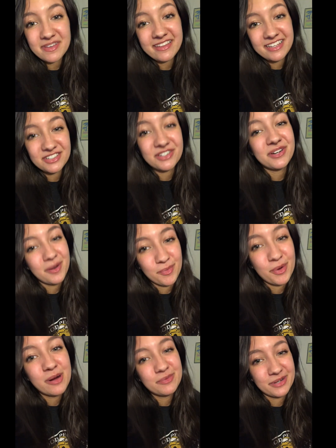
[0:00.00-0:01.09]
These are
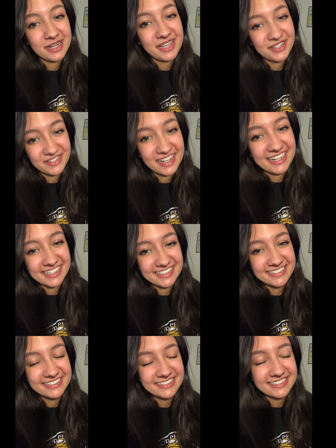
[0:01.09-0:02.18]
inappropriate, you
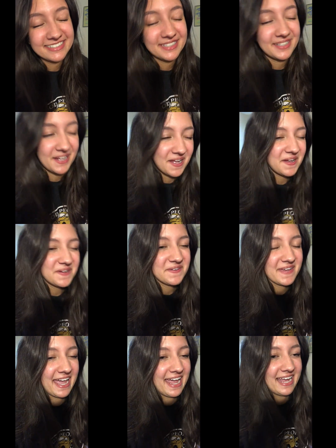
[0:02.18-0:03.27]
guys.
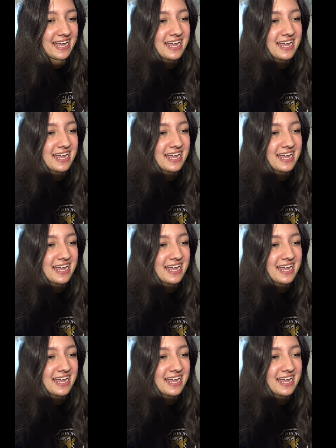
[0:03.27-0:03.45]
Okay,